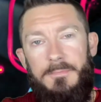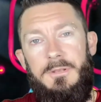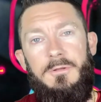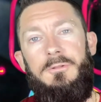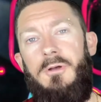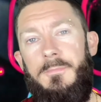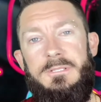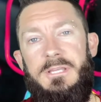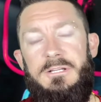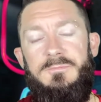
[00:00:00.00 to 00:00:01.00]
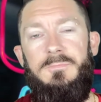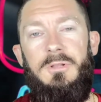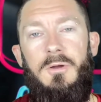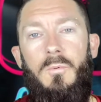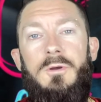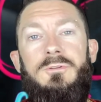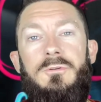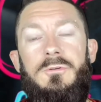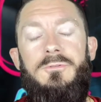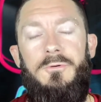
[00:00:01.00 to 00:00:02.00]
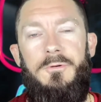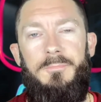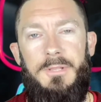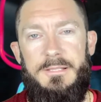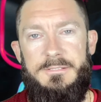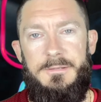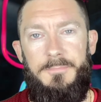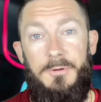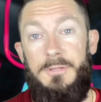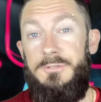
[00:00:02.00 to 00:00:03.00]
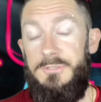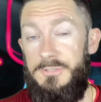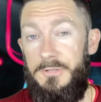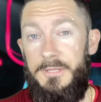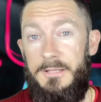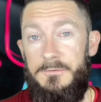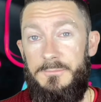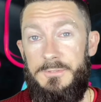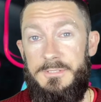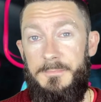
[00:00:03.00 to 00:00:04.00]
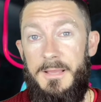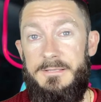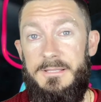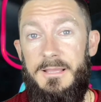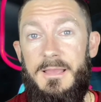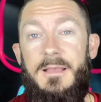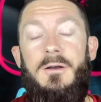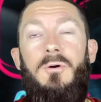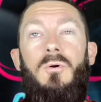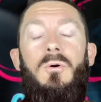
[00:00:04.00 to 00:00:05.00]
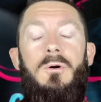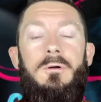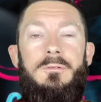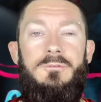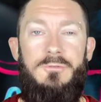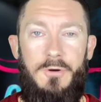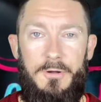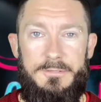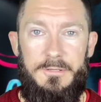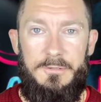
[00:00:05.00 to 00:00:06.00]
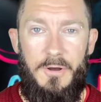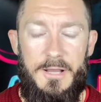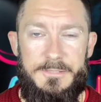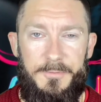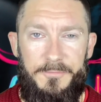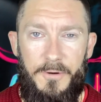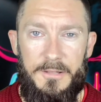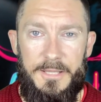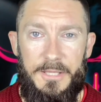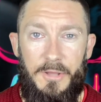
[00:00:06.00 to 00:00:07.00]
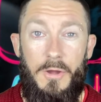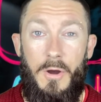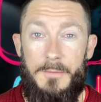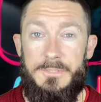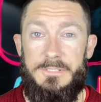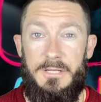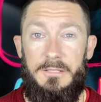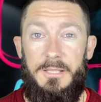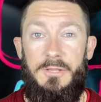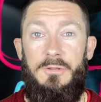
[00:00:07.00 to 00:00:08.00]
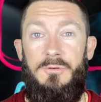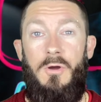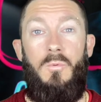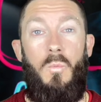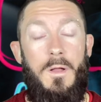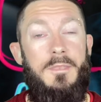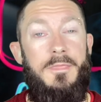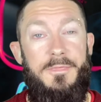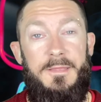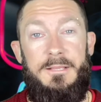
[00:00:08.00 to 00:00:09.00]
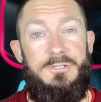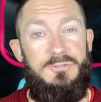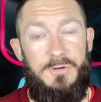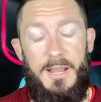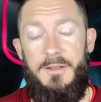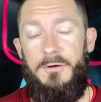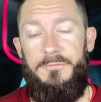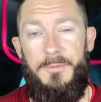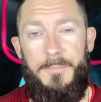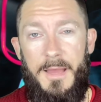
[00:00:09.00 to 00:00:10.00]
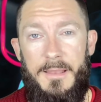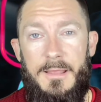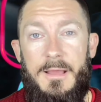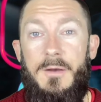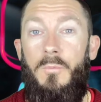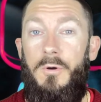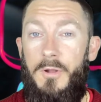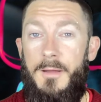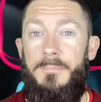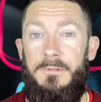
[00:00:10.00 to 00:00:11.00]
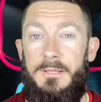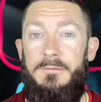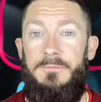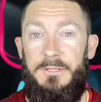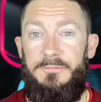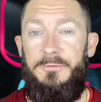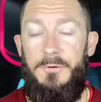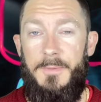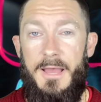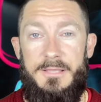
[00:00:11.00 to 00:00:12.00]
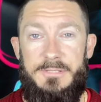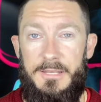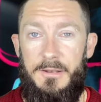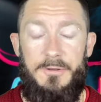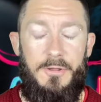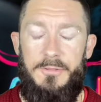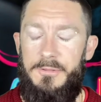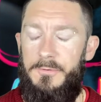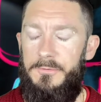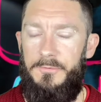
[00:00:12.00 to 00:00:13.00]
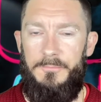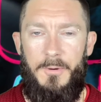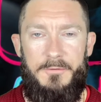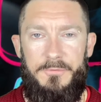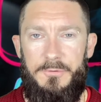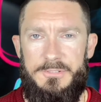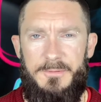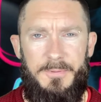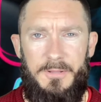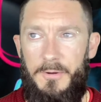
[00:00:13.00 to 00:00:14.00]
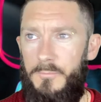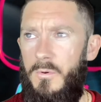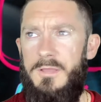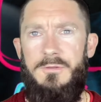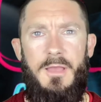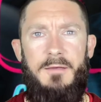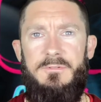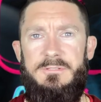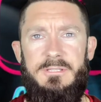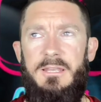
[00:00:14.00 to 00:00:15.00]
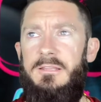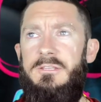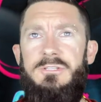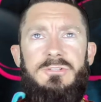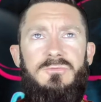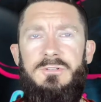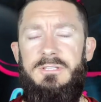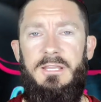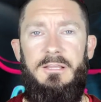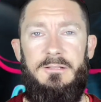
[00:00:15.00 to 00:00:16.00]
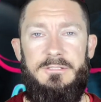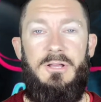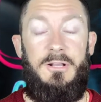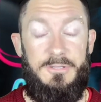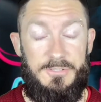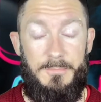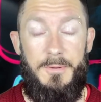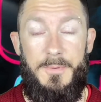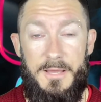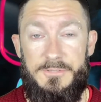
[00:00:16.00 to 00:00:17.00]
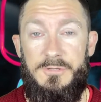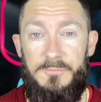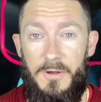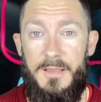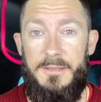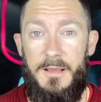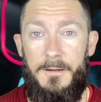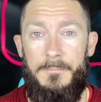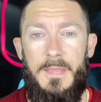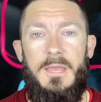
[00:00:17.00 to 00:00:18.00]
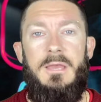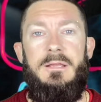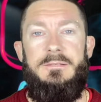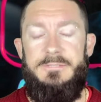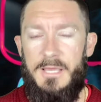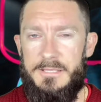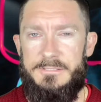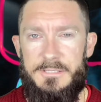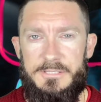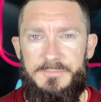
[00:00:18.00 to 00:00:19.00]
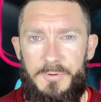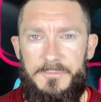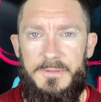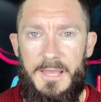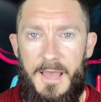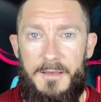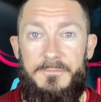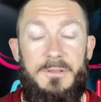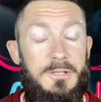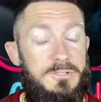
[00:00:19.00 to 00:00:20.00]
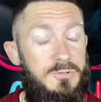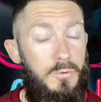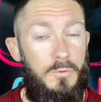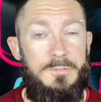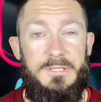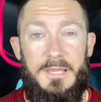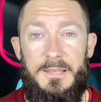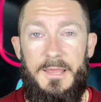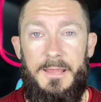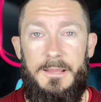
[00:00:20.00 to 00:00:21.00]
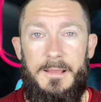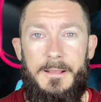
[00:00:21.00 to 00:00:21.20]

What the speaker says: me know in the comment section below what you thought of Blood Simple. Did you think it was amazing or not? Guys, before I let you go, I'm just going to let you know one thing straight off the bat, what I believe this film has, and I know that my viewers have been going, wait, you haven't said it, this is ridiculous, because I'm about to right now. Does this movie have in its core DNA